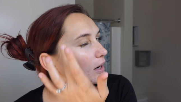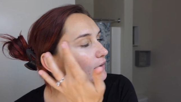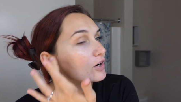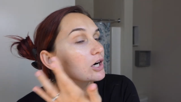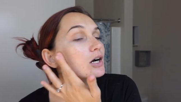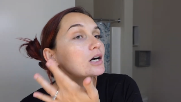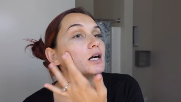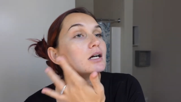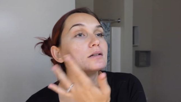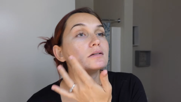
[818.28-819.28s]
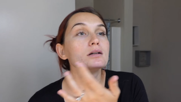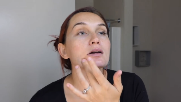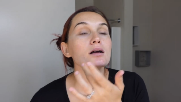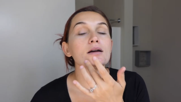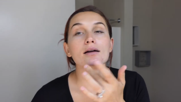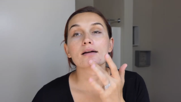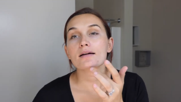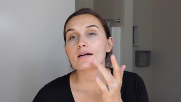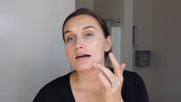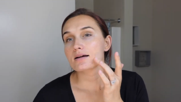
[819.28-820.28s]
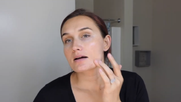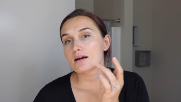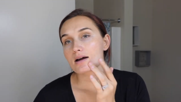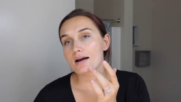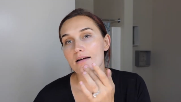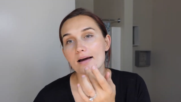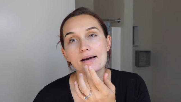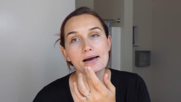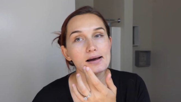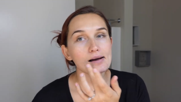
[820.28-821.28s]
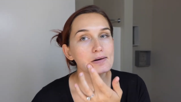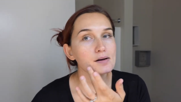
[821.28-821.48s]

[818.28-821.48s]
(silence)